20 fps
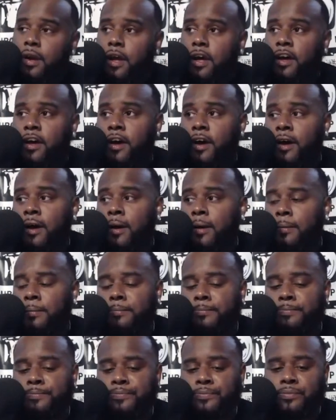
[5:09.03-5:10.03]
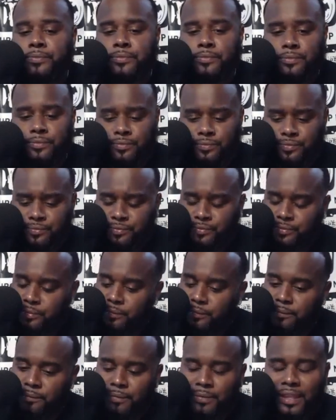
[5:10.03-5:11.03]
Um,
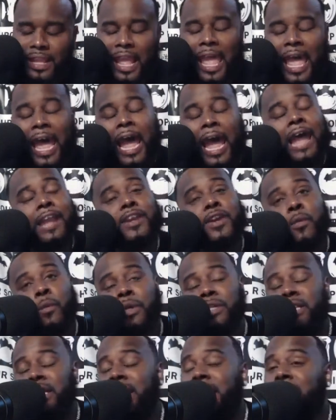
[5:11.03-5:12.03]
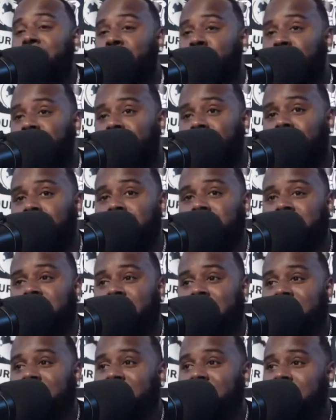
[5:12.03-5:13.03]
I one thing I do know is that
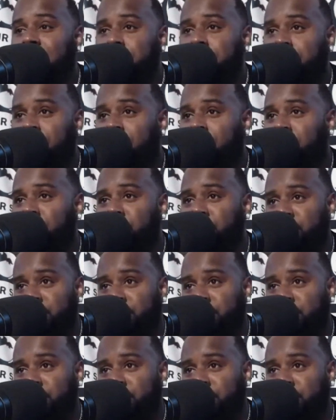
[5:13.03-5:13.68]
I came up